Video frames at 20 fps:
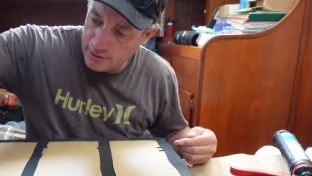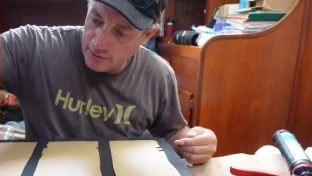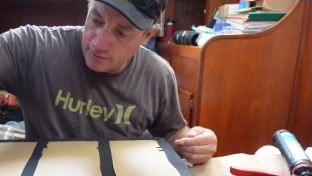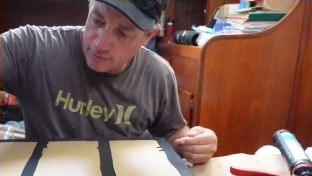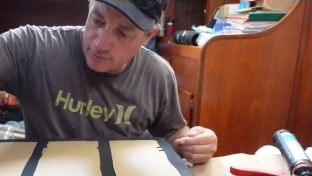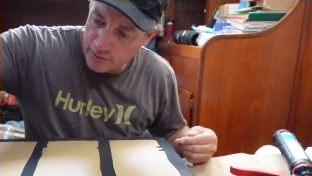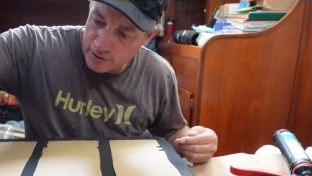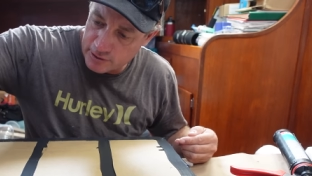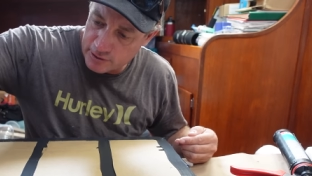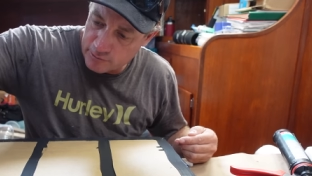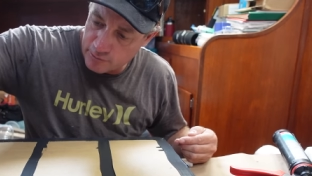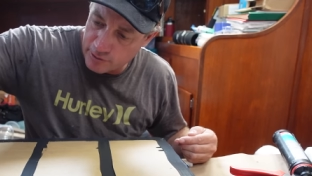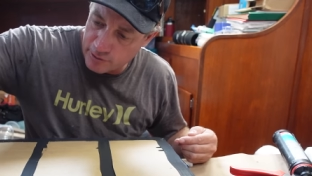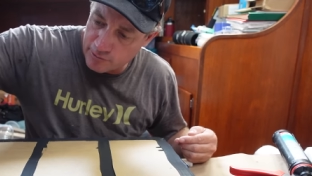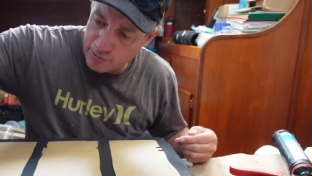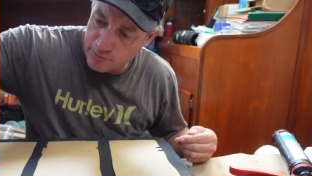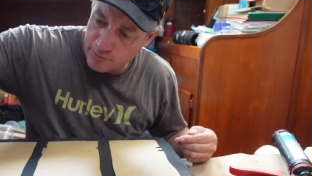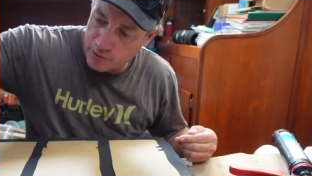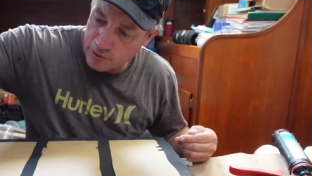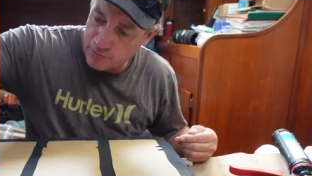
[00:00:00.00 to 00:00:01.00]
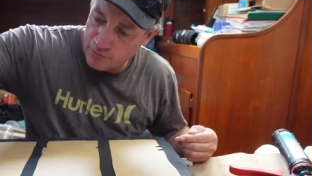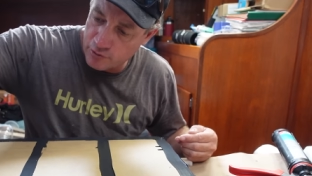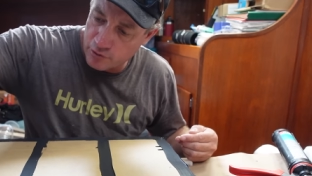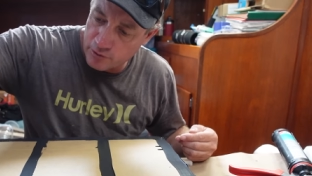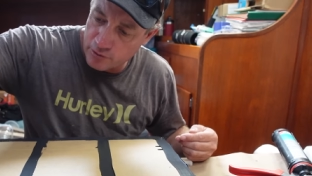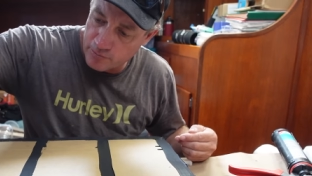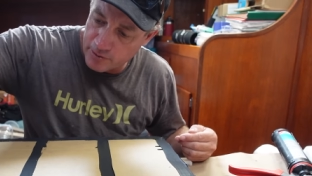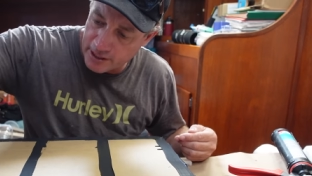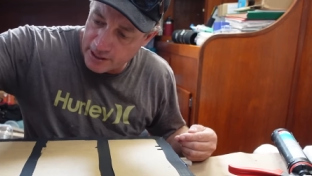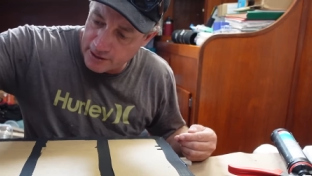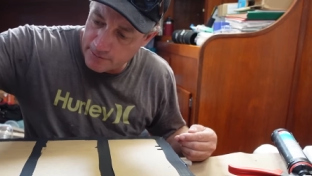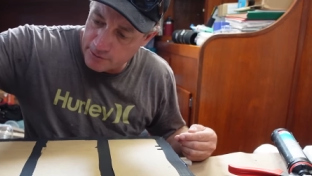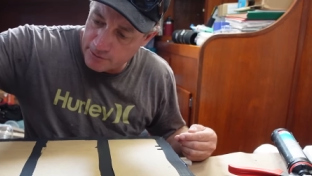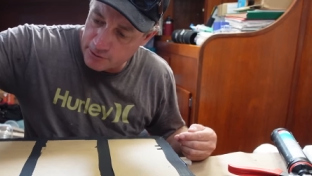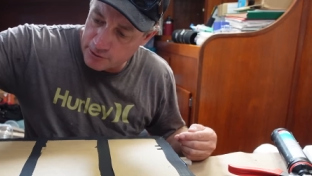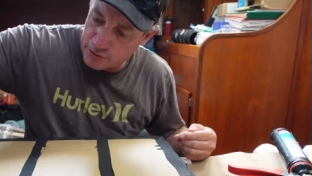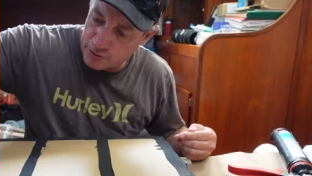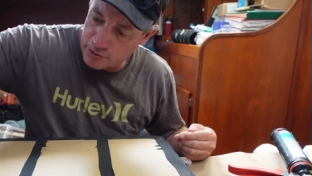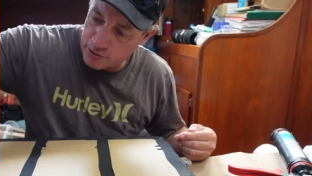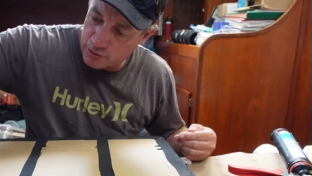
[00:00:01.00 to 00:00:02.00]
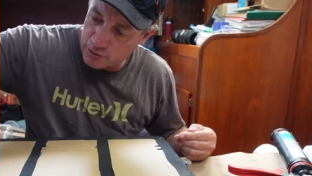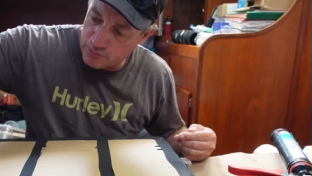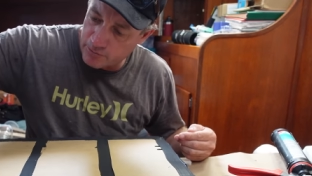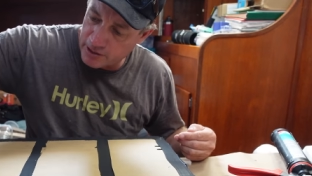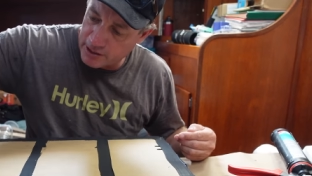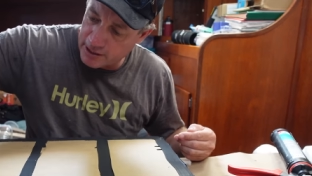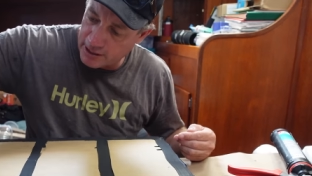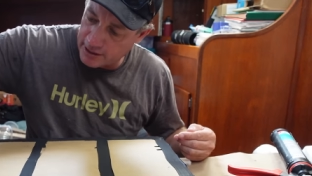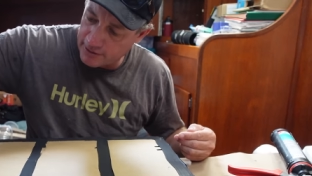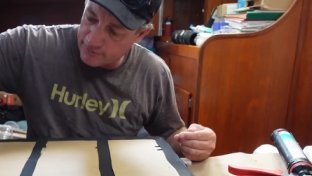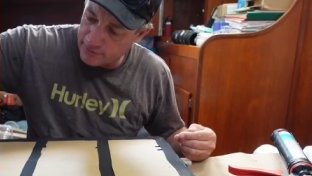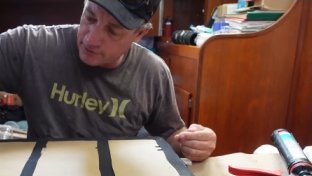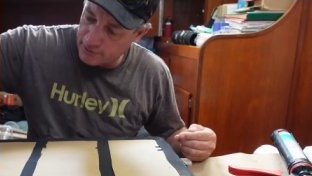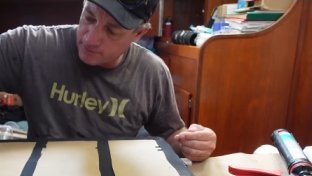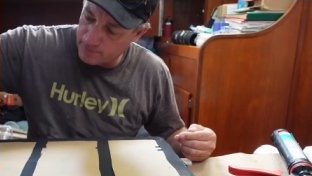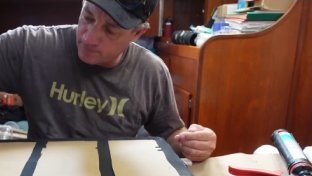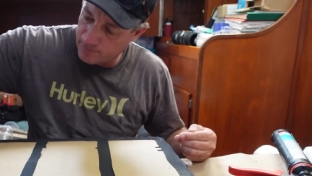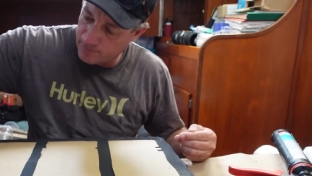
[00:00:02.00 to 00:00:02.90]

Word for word: once we remove all the paper, it should all be covered.